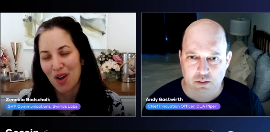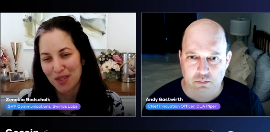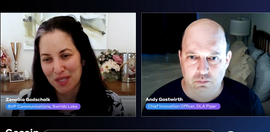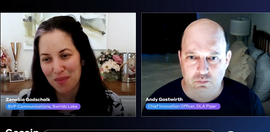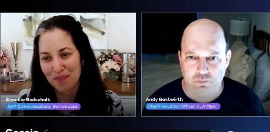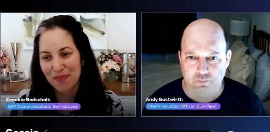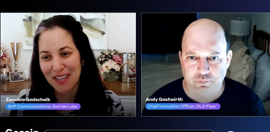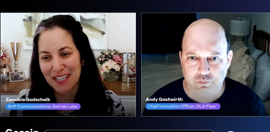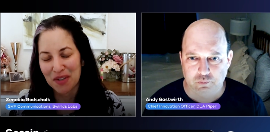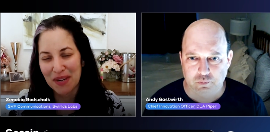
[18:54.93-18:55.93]
Speaker 1: Awesome.
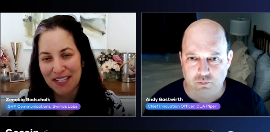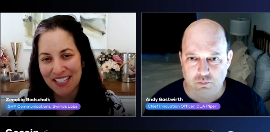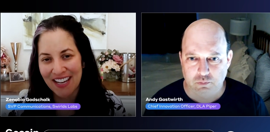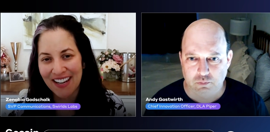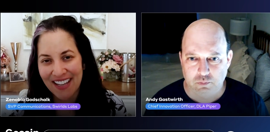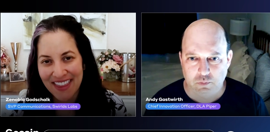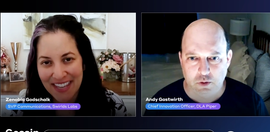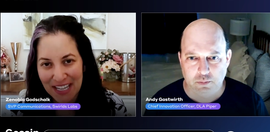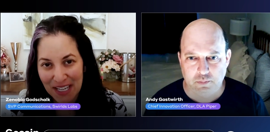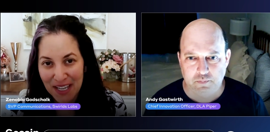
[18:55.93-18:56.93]
Thank you, Andy. And I
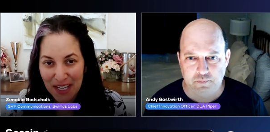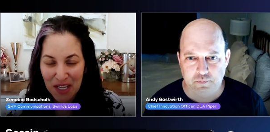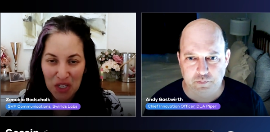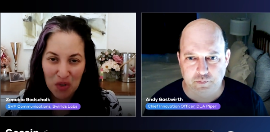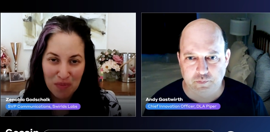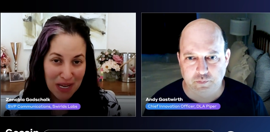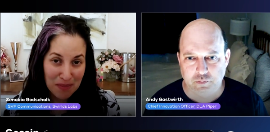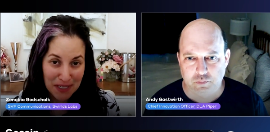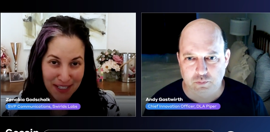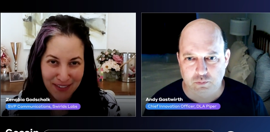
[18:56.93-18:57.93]
think you may
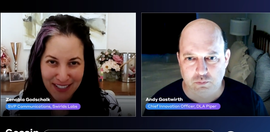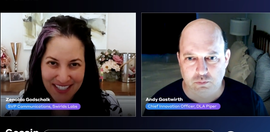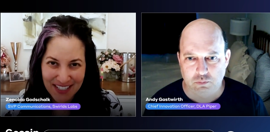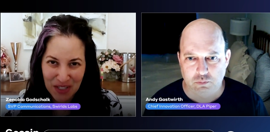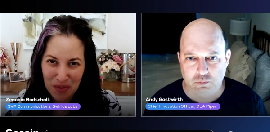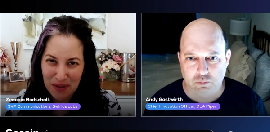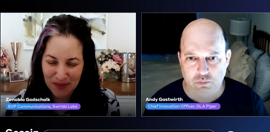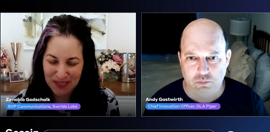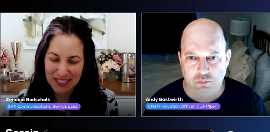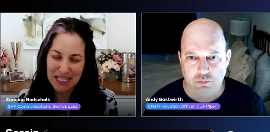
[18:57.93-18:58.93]
be giving us a little bit
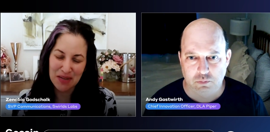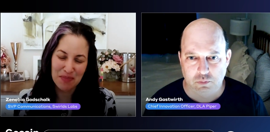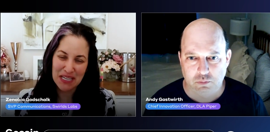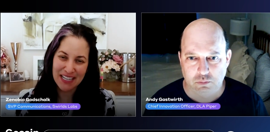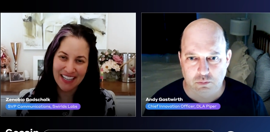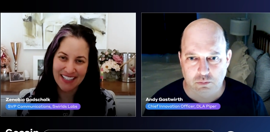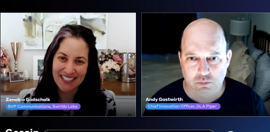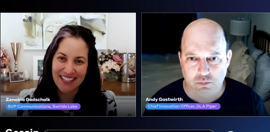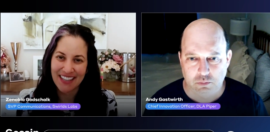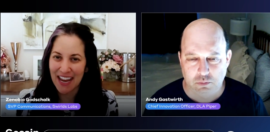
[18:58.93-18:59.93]
of a sneak peek into the